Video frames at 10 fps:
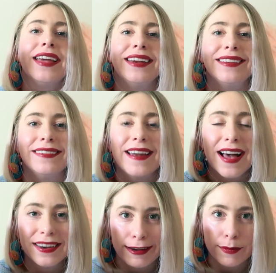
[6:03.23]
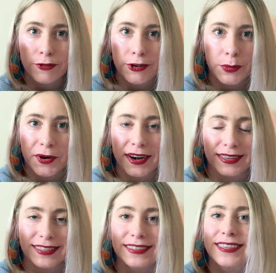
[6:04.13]
it is not damaging the
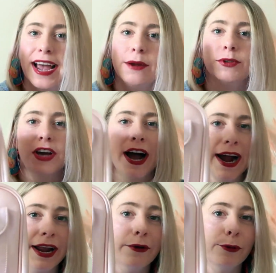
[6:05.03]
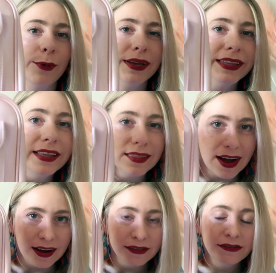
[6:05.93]
products inside, which I really
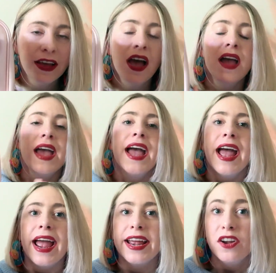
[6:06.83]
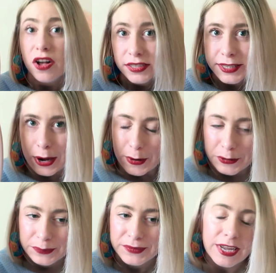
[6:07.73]
love. And
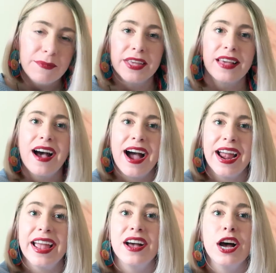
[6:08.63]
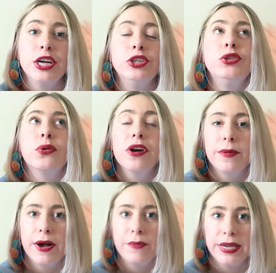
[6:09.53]
also, something that I adore
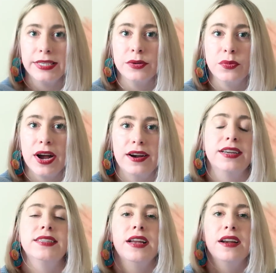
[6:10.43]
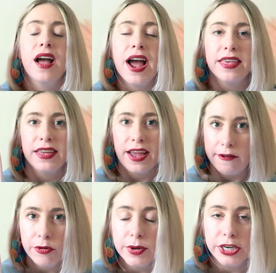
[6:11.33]
about Matein products, and I think
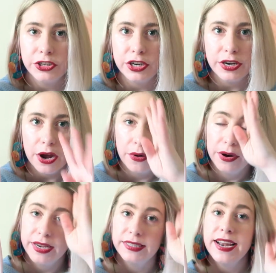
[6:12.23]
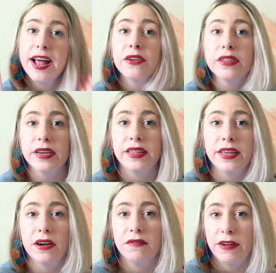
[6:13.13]
everybody should know, is not only
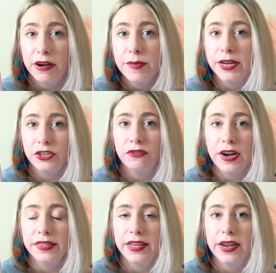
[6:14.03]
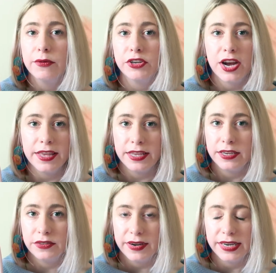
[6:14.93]
they're very budget friendly, which I think
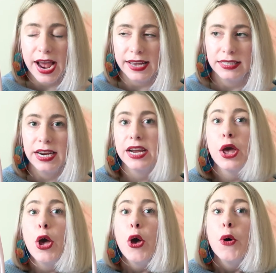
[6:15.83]
is fantastic,